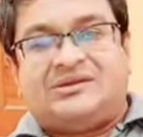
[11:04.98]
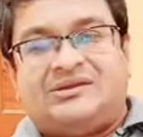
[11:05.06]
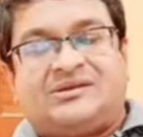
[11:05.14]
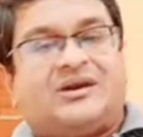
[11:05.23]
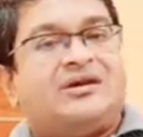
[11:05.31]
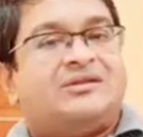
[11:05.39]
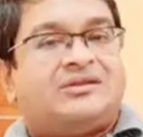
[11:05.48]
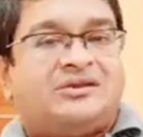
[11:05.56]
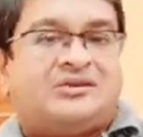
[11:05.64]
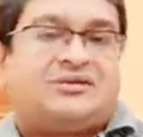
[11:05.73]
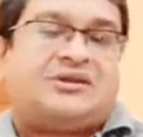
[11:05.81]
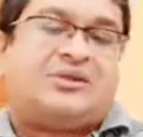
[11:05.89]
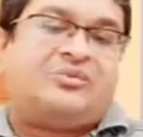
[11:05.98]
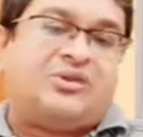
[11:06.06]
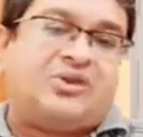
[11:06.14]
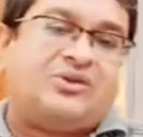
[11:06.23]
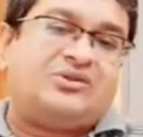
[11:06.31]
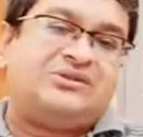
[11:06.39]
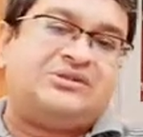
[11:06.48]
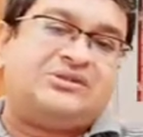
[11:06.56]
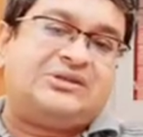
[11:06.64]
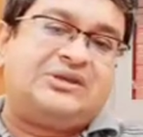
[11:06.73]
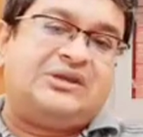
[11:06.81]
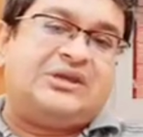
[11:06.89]
in Kantian
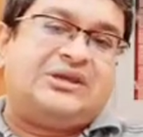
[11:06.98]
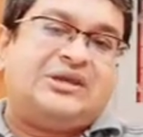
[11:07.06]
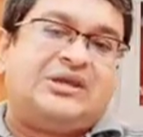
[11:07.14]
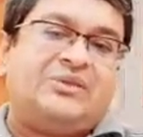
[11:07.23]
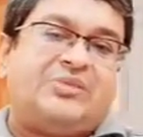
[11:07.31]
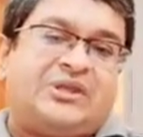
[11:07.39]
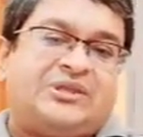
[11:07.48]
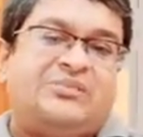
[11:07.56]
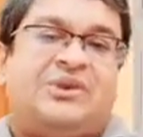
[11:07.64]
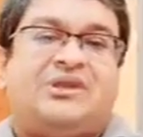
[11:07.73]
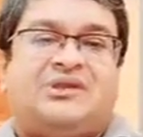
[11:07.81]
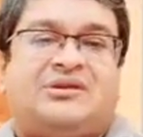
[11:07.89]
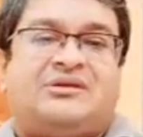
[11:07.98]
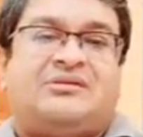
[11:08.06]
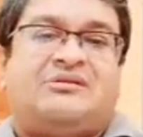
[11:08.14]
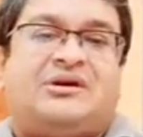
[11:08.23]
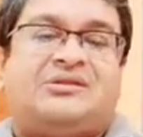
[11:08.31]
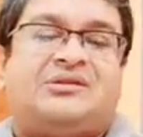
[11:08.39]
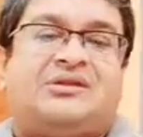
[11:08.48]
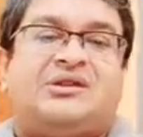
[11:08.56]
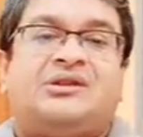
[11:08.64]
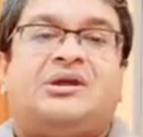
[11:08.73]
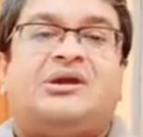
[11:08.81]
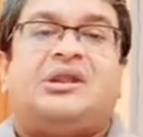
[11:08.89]
terminology mathematical rather
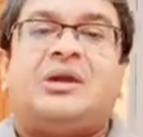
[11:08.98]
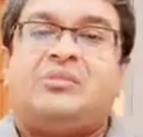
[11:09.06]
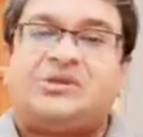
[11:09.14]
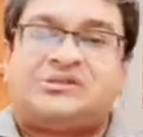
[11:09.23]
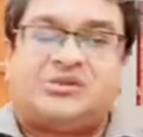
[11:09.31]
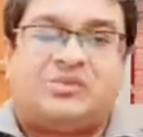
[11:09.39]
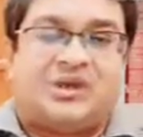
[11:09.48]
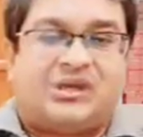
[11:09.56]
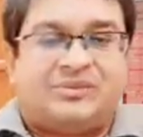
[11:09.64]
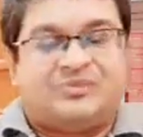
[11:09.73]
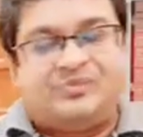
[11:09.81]
than a dynamic sublime.